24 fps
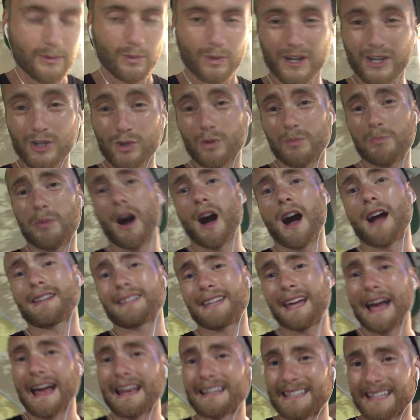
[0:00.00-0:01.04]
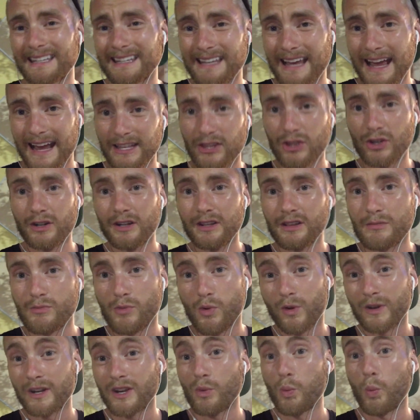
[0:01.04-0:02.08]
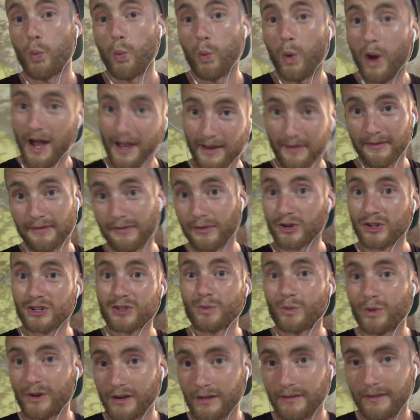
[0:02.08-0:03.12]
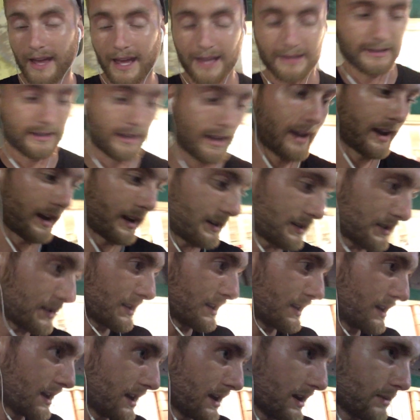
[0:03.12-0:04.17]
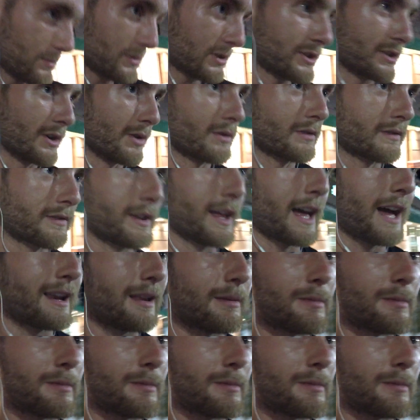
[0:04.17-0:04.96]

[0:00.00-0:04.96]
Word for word: We're going to do a podcast at 9.30 in the morning. What? First one of that kind. I'm stoked for that.